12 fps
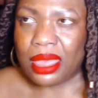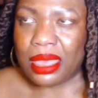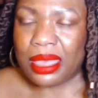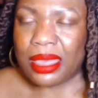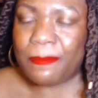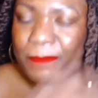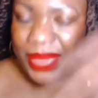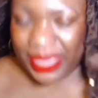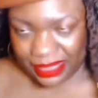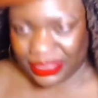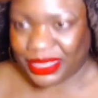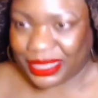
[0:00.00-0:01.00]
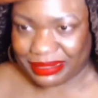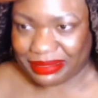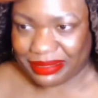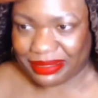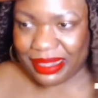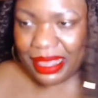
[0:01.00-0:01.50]

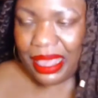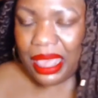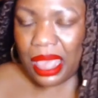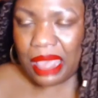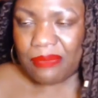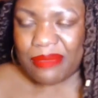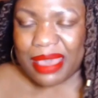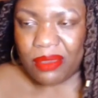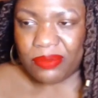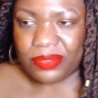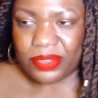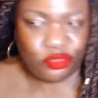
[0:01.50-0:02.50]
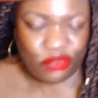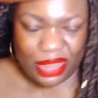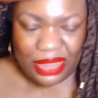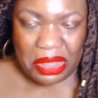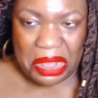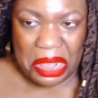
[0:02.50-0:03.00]
opinions about the
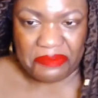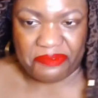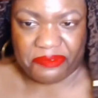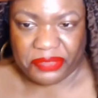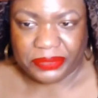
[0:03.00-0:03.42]
trade off.